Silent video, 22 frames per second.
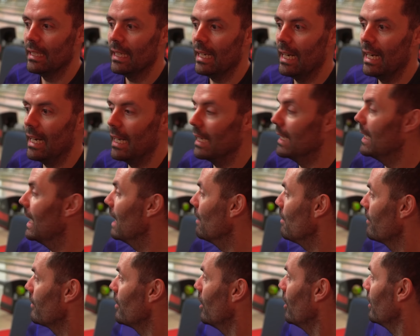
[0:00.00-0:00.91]
Now
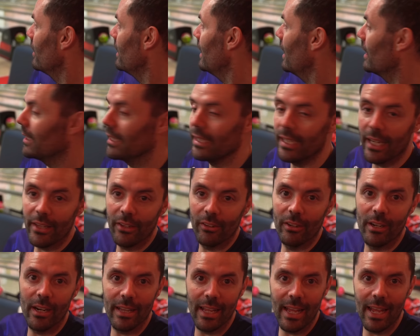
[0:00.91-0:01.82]
we've gone down the other
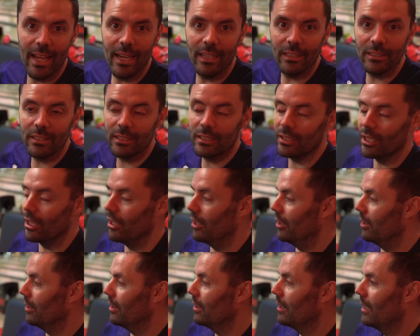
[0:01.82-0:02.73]
end of the house, so
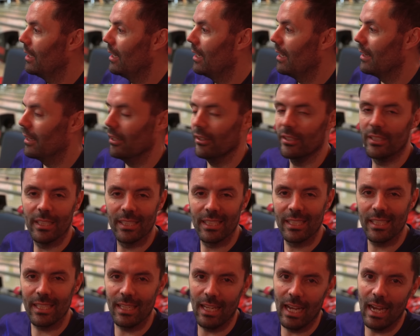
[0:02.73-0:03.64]
there is a
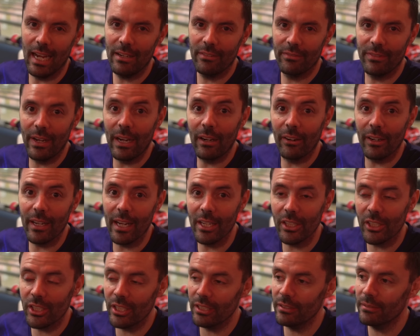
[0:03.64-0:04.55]
slight
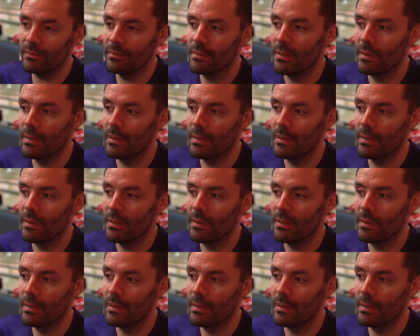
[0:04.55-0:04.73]
variation.